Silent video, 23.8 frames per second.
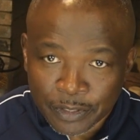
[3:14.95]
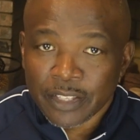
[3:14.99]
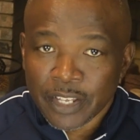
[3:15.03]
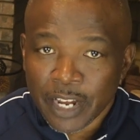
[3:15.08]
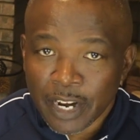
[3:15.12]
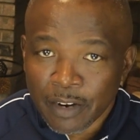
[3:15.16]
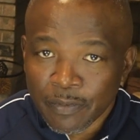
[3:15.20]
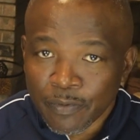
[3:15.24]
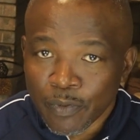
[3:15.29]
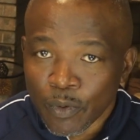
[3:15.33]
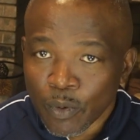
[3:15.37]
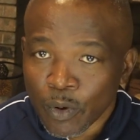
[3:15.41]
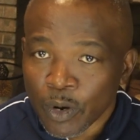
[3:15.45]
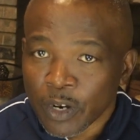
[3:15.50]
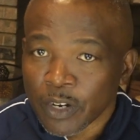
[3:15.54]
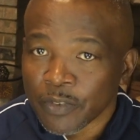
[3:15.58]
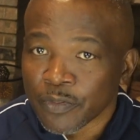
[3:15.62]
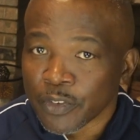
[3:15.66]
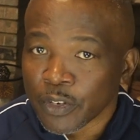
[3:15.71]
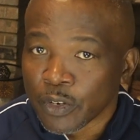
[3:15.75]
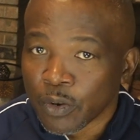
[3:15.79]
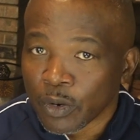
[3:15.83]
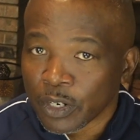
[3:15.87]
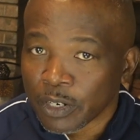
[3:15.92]
Therefore, if
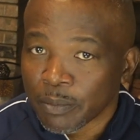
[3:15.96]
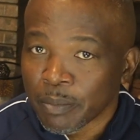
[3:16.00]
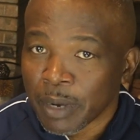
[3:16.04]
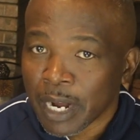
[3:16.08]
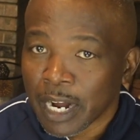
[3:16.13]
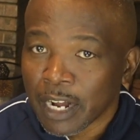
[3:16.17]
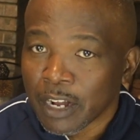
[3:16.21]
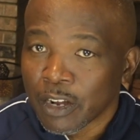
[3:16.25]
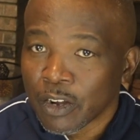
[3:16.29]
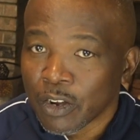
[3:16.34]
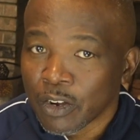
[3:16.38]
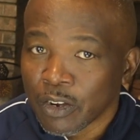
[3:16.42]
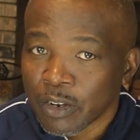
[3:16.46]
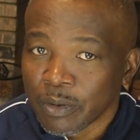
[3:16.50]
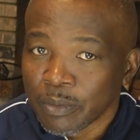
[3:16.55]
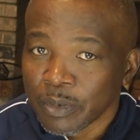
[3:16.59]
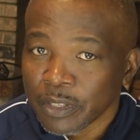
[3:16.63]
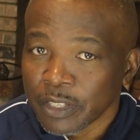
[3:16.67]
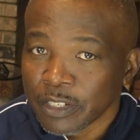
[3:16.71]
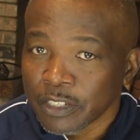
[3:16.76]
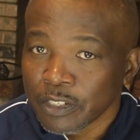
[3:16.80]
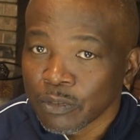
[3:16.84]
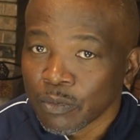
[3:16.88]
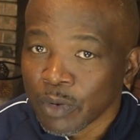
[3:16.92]
you're going to buy a home
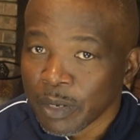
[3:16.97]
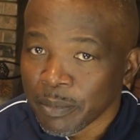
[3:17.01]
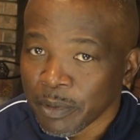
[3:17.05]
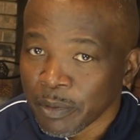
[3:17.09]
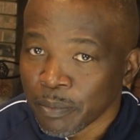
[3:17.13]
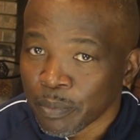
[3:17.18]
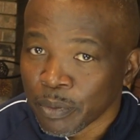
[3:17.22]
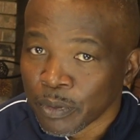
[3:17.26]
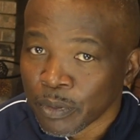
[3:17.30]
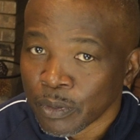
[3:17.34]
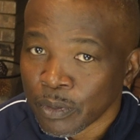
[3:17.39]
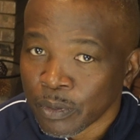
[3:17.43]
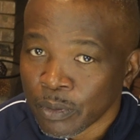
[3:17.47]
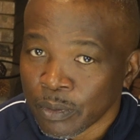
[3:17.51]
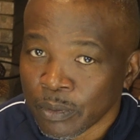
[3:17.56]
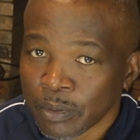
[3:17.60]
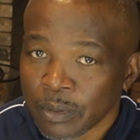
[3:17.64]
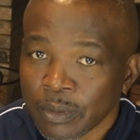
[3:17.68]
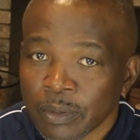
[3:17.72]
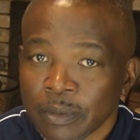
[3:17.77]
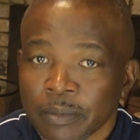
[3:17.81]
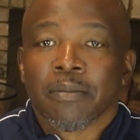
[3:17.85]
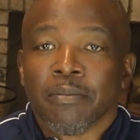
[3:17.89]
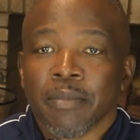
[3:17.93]
with a swimming pool,
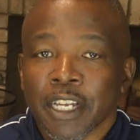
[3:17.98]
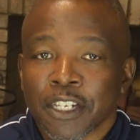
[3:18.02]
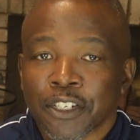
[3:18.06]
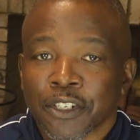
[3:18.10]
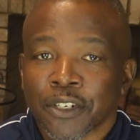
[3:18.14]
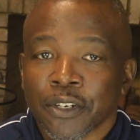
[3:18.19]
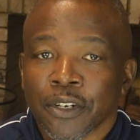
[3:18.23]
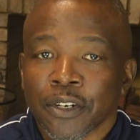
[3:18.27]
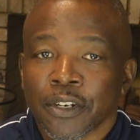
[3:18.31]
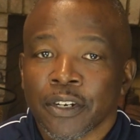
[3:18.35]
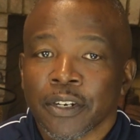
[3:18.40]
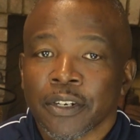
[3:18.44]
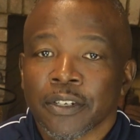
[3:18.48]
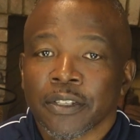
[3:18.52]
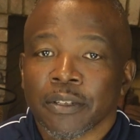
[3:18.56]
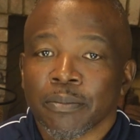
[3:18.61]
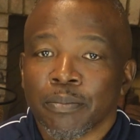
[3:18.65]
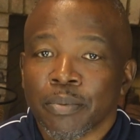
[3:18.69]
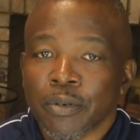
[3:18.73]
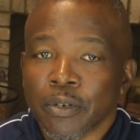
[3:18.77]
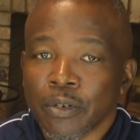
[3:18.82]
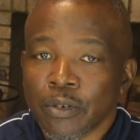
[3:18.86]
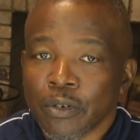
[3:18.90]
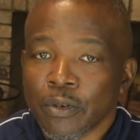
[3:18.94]
make sure
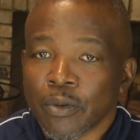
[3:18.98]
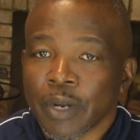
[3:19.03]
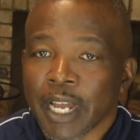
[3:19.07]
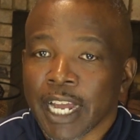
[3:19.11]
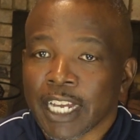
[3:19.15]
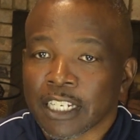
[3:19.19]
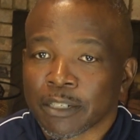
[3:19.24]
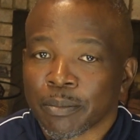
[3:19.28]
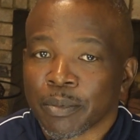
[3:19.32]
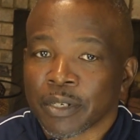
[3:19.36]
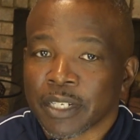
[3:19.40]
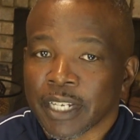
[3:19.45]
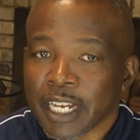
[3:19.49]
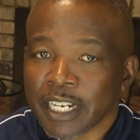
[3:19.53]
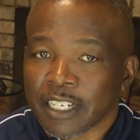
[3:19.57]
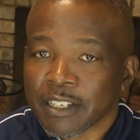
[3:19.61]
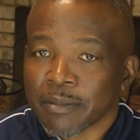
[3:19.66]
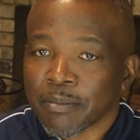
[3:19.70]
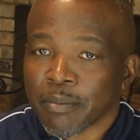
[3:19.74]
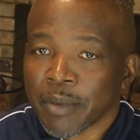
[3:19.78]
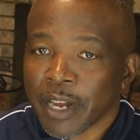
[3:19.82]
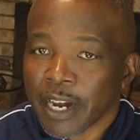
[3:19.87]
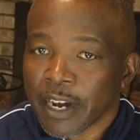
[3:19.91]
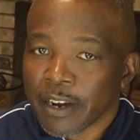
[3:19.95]
the pool has a
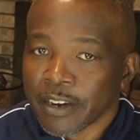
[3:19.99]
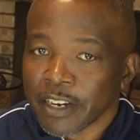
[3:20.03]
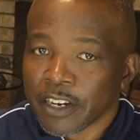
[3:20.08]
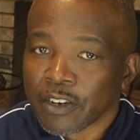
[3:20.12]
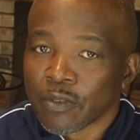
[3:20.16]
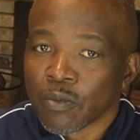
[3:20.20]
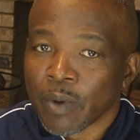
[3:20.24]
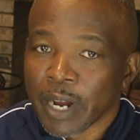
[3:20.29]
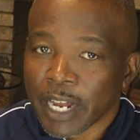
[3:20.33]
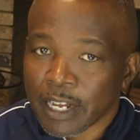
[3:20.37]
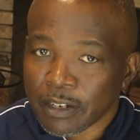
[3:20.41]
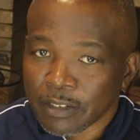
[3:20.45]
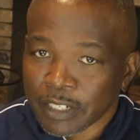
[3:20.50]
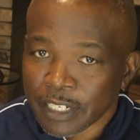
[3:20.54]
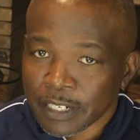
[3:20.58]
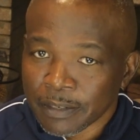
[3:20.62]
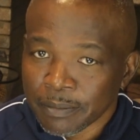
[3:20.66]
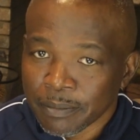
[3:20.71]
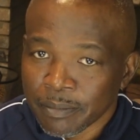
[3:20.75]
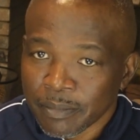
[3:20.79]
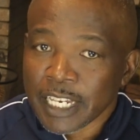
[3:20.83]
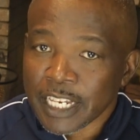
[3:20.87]
protected barrier around it.